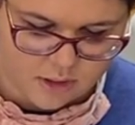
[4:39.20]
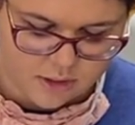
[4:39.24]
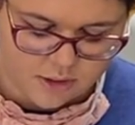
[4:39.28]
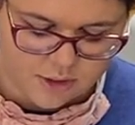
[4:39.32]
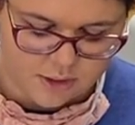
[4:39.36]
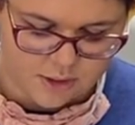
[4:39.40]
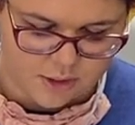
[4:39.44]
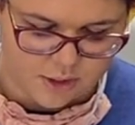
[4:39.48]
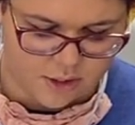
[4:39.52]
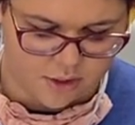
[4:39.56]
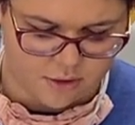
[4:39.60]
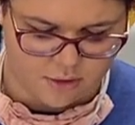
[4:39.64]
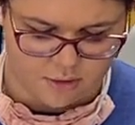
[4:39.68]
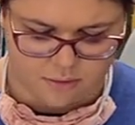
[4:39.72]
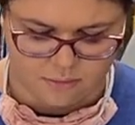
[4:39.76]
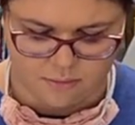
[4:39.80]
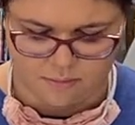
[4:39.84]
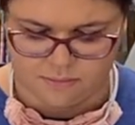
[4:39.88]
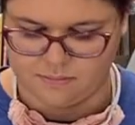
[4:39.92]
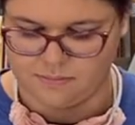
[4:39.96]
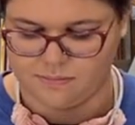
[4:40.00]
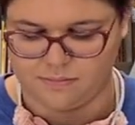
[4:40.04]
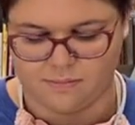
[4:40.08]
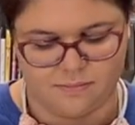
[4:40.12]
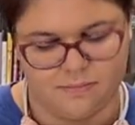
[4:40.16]
So
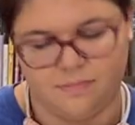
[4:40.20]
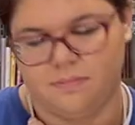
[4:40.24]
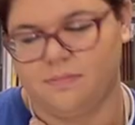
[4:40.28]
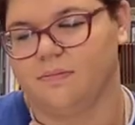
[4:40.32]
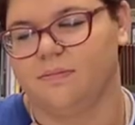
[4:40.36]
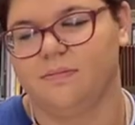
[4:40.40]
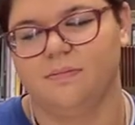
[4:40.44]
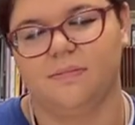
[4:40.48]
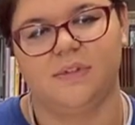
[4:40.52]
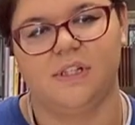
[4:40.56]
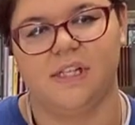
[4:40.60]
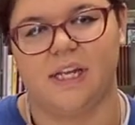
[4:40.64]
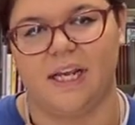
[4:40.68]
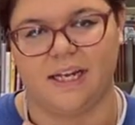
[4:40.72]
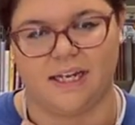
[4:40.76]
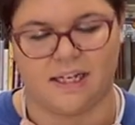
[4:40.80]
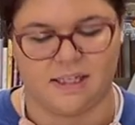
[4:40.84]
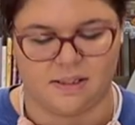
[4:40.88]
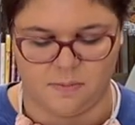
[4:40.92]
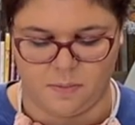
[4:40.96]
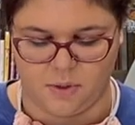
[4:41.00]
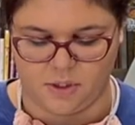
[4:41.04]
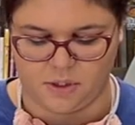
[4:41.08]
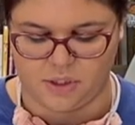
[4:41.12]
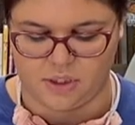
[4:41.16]
take
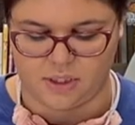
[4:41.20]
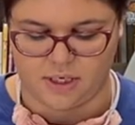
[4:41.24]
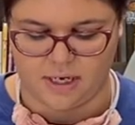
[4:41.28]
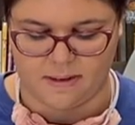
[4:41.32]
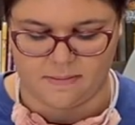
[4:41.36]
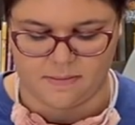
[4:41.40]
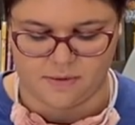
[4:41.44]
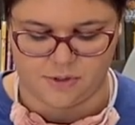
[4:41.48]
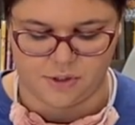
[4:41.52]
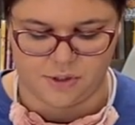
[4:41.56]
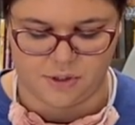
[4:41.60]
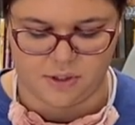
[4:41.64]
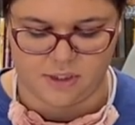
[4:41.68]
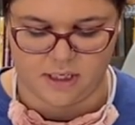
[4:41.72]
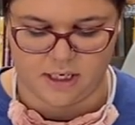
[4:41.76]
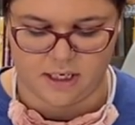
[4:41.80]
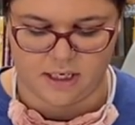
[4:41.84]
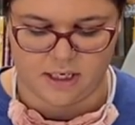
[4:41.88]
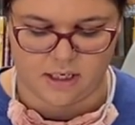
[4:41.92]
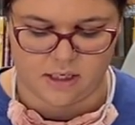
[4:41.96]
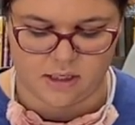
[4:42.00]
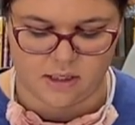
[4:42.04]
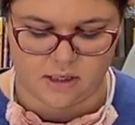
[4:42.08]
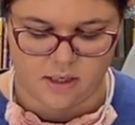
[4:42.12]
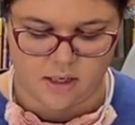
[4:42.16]
as much time as you
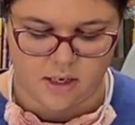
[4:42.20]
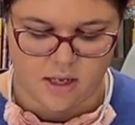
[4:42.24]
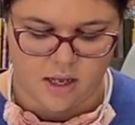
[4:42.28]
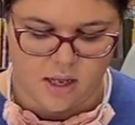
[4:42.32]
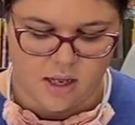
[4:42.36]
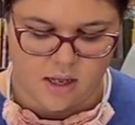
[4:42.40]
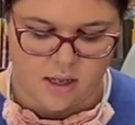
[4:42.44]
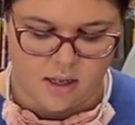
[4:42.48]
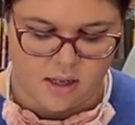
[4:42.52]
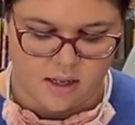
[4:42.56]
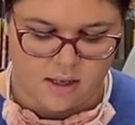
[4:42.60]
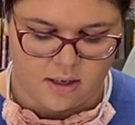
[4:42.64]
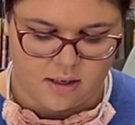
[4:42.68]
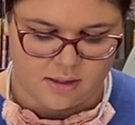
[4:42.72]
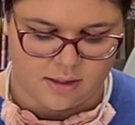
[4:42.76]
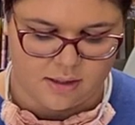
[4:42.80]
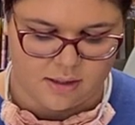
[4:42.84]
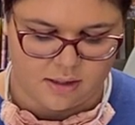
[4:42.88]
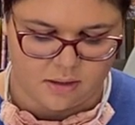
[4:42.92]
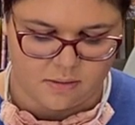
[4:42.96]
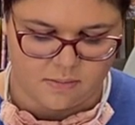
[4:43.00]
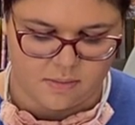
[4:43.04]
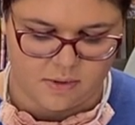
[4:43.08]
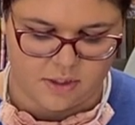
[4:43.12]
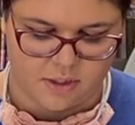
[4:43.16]
need.
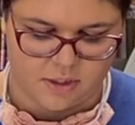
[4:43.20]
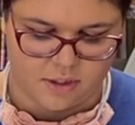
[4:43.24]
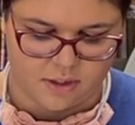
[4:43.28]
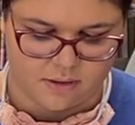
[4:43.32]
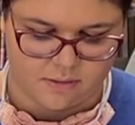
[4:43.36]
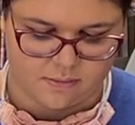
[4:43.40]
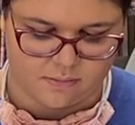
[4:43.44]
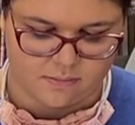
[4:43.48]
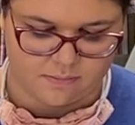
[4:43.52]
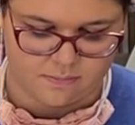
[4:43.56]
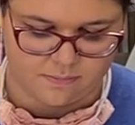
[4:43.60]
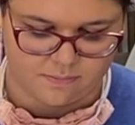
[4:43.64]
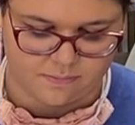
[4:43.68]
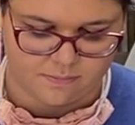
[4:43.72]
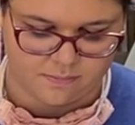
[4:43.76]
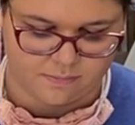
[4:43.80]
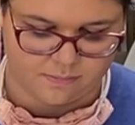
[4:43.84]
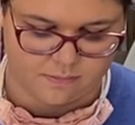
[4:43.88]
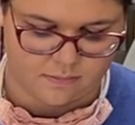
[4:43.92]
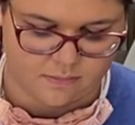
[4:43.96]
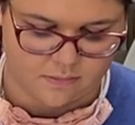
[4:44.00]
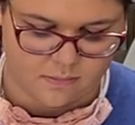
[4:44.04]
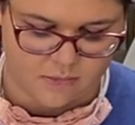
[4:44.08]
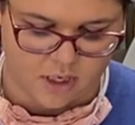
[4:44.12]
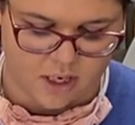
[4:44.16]
It'll be good.
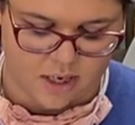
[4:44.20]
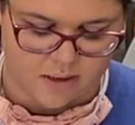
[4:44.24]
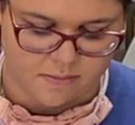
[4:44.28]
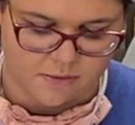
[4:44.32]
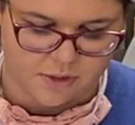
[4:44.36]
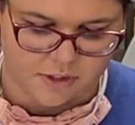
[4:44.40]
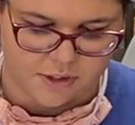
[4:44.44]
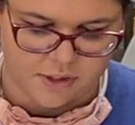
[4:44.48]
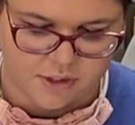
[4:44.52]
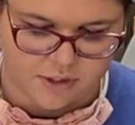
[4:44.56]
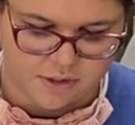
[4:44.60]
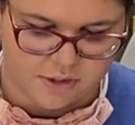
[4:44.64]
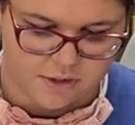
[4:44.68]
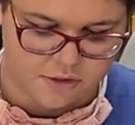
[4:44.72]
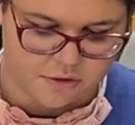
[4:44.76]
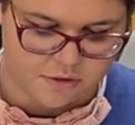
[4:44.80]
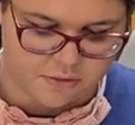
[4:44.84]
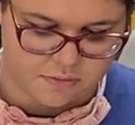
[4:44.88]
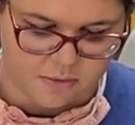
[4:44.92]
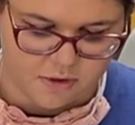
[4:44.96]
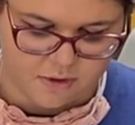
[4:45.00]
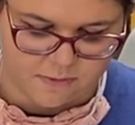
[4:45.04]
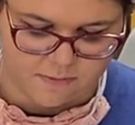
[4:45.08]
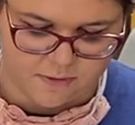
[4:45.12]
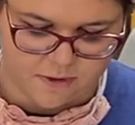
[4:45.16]
I'm just going to do a
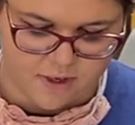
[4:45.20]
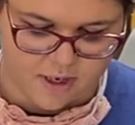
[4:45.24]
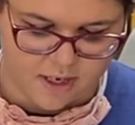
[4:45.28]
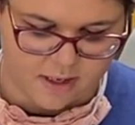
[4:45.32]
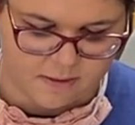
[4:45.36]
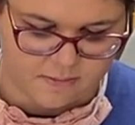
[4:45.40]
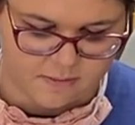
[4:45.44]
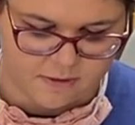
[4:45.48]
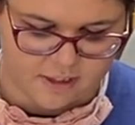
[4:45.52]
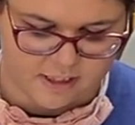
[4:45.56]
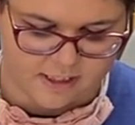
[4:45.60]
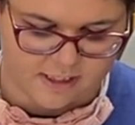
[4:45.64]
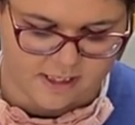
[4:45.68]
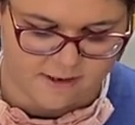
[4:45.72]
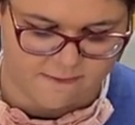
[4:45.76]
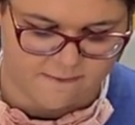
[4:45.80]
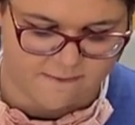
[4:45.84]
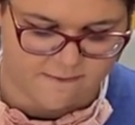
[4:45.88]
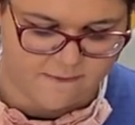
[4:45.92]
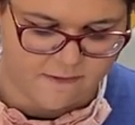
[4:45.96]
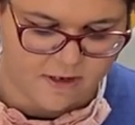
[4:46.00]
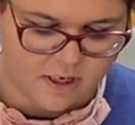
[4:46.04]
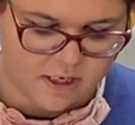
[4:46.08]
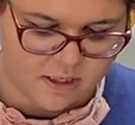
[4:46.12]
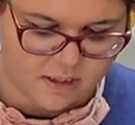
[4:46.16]
rough cut because I
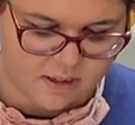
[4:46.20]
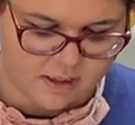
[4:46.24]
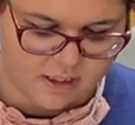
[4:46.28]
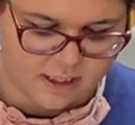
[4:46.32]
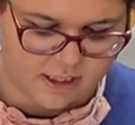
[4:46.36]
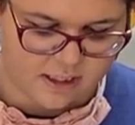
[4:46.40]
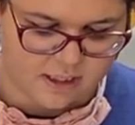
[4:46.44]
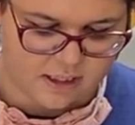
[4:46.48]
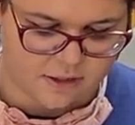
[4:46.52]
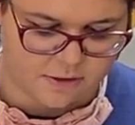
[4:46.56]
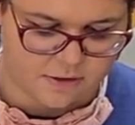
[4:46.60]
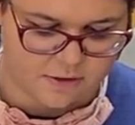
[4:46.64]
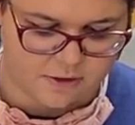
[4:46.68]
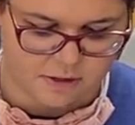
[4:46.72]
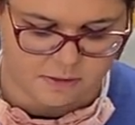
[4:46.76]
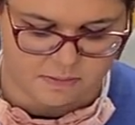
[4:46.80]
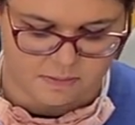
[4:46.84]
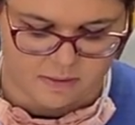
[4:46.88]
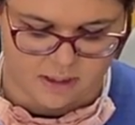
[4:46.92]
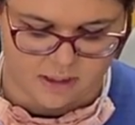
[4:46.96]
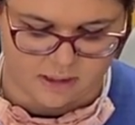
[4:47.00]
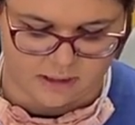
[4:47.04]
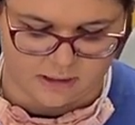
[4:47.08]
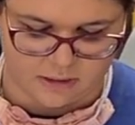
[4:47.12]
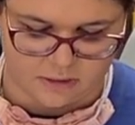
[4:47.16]
feel like it goes
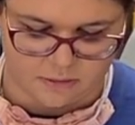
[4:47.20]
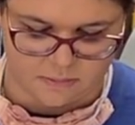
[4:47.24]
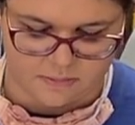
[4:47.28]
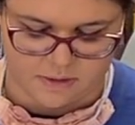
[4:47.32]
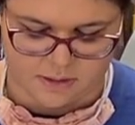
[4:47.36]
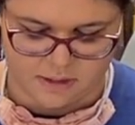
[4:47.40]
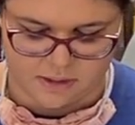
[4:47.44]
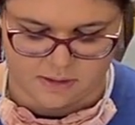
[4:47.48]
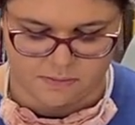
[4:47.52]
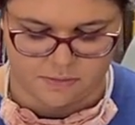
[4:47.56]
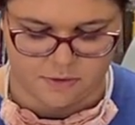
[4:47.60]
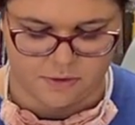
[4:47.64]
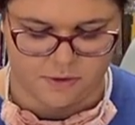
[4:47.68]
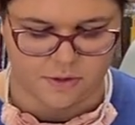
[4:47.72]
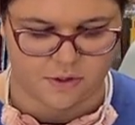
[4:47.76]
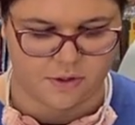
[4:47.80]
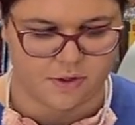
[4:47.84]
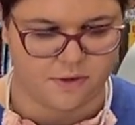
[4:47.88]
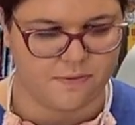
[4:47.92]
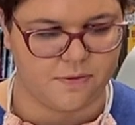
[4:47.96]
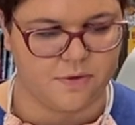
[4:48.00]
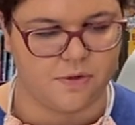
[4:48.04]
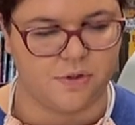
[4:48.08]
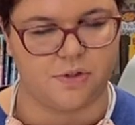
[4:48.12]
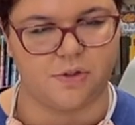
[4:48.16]
by a little bit smoother
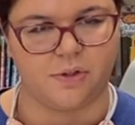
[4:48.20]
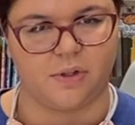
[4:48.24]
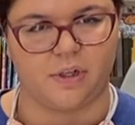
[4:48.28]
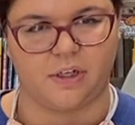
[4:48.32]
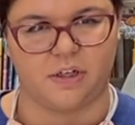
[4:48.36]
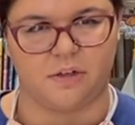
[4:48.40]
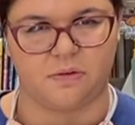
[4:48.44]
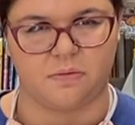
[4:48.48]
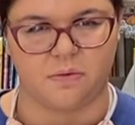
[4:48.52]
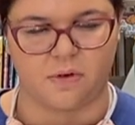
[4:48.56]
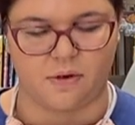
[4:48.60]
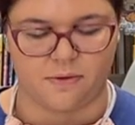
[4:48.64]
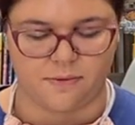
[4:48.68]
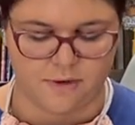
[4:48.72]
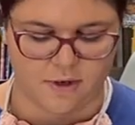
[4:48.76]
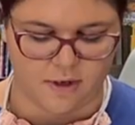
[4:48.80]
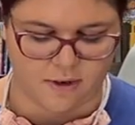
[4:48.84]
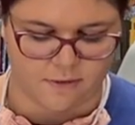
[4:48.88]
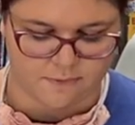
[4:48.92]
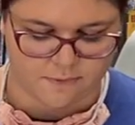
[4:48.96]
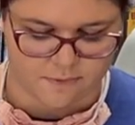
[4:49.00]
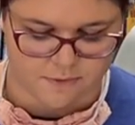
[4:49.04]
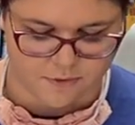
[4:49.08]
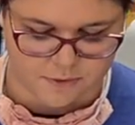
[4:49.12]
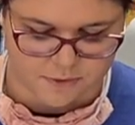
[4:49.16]
if you do like a rough
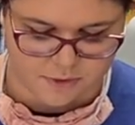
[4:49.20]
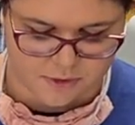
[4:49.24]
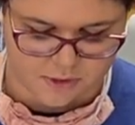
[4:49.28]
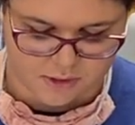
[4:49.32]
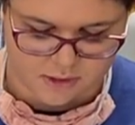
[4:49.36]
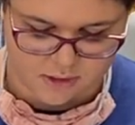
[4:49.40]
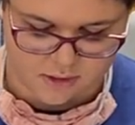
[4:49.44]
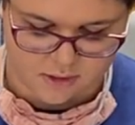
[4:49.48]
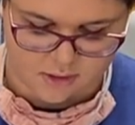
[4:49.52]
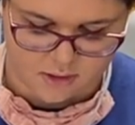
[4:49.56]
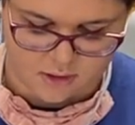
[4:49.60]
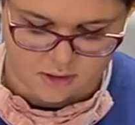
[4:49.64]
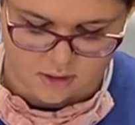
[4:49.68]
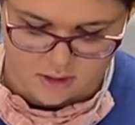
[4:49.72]
cut first.